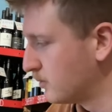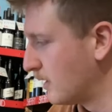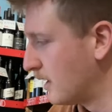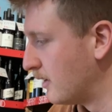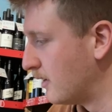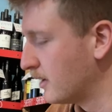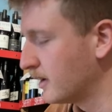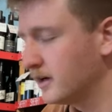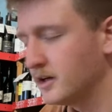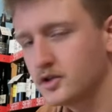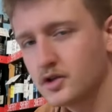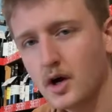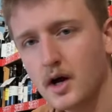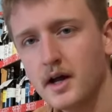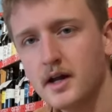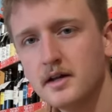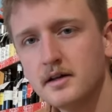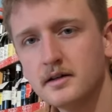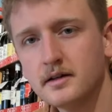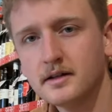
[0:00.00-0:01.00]
well, I'm gonna
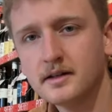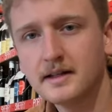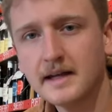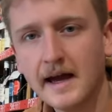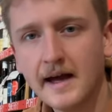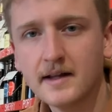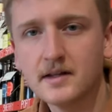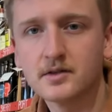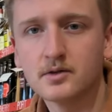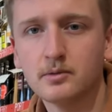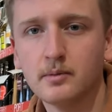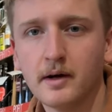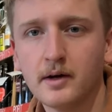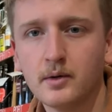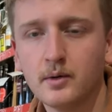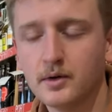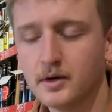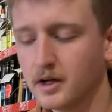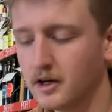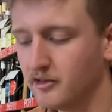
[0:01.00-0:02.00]
try and cancel my
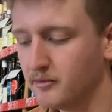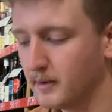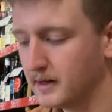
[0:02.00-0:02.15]
order of